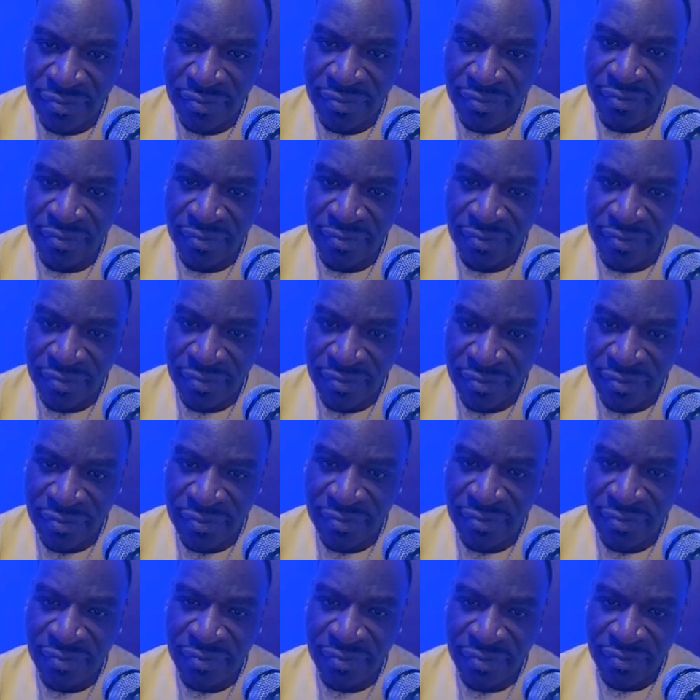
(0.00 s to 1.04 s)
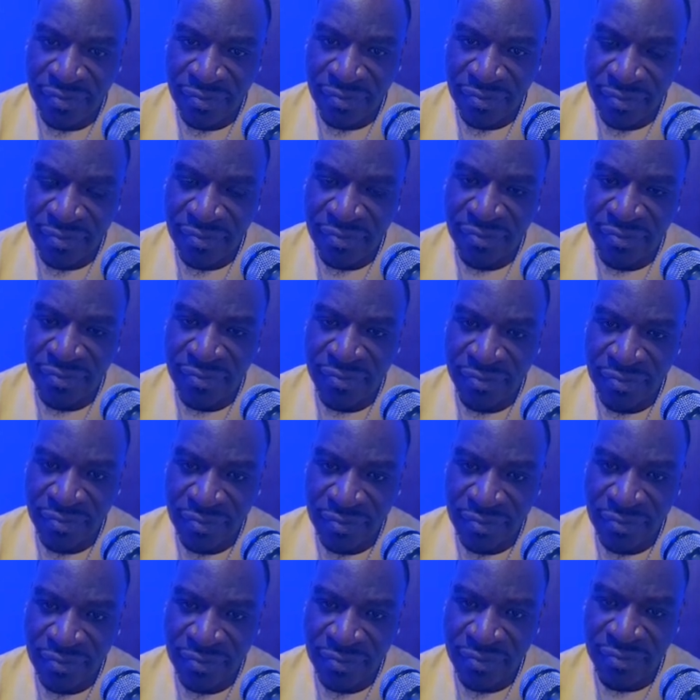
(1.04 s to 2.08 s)

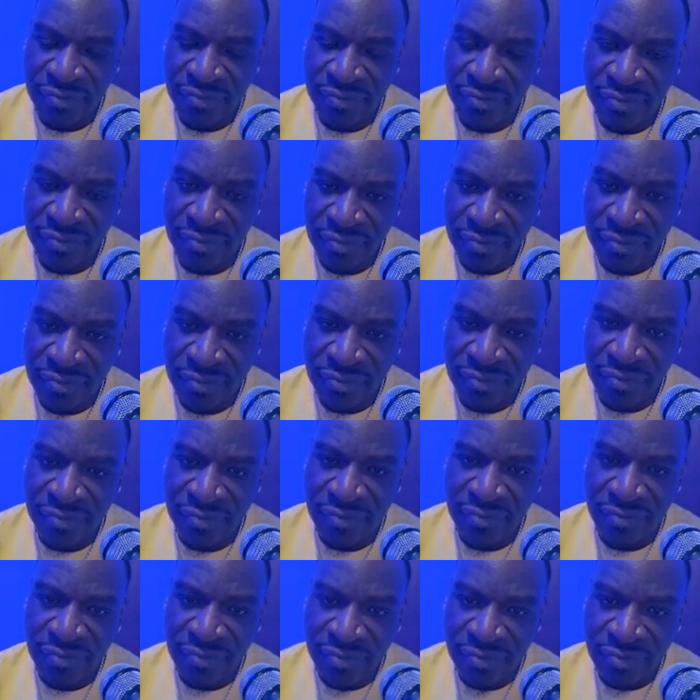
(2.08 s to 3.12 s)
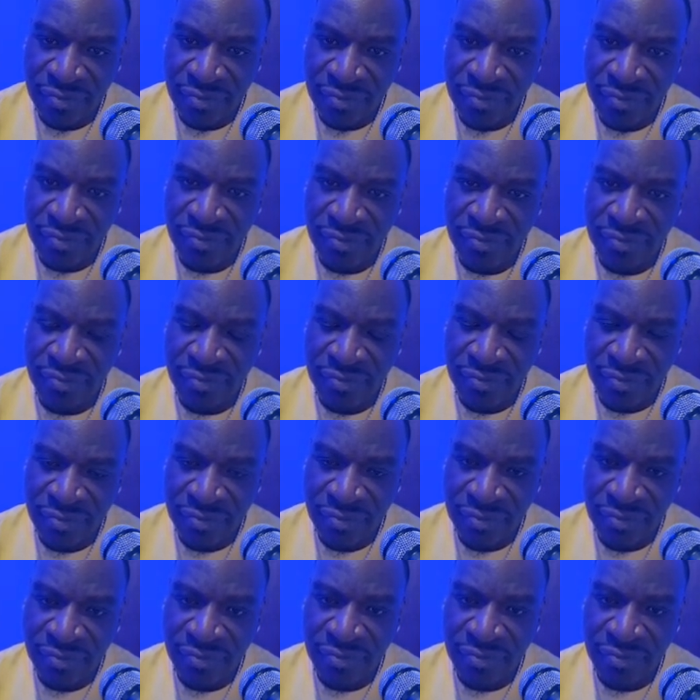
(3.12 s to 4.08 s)
[no speech]